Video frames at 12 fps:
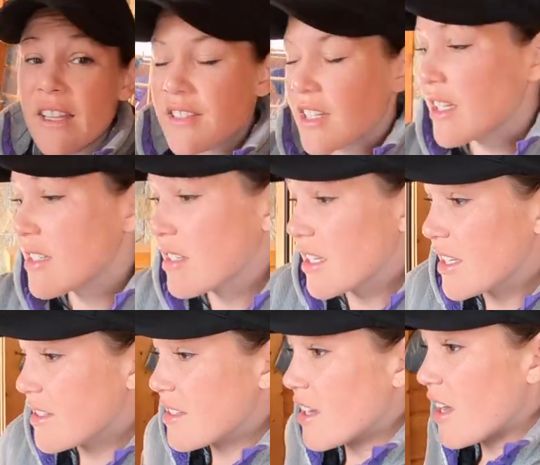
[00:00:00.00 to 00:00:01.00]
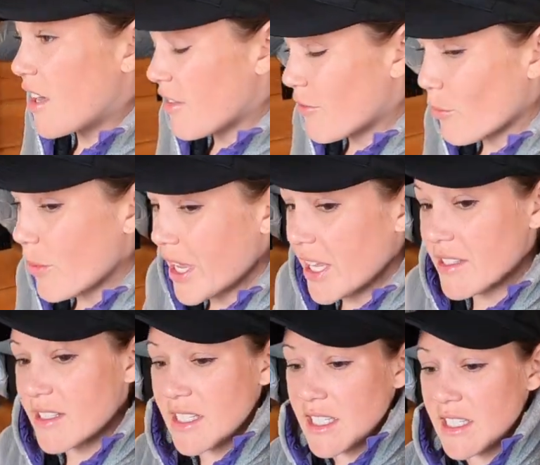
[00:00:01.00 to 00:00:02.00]
add to his list of
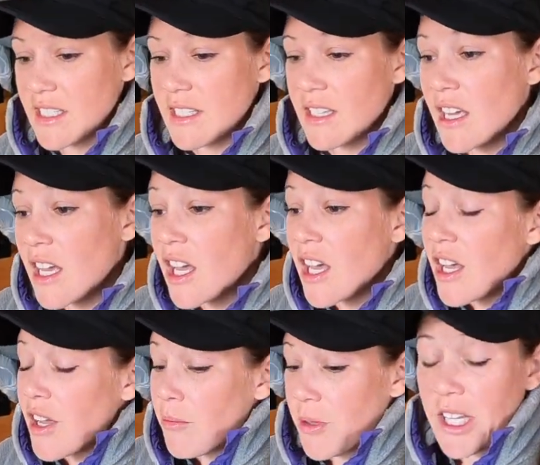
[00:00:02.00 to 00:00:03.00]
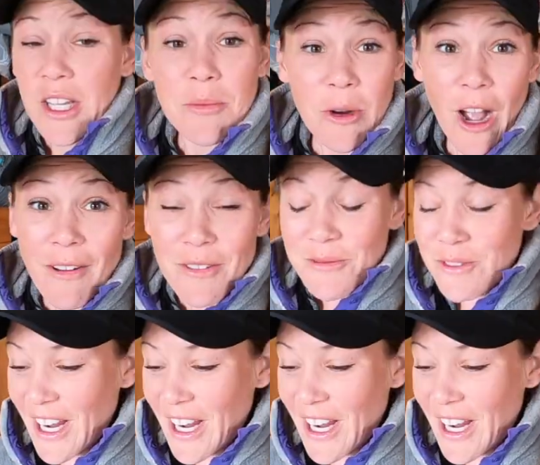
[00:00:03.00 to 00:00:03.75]
ways he's being a problem